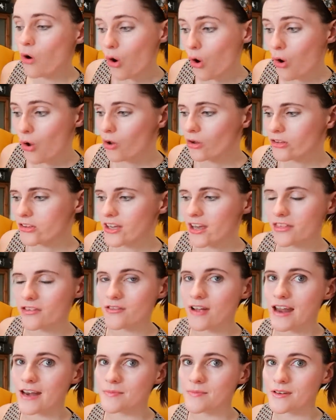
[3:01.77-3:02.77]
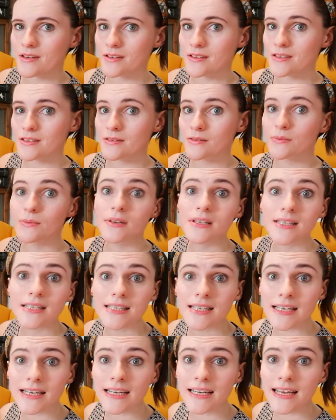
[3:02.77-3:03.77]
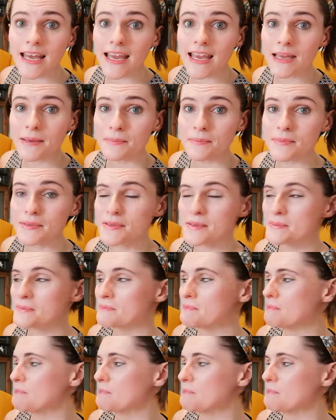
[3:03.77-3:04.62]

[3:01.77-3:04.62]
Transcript: all the other animals with silly names.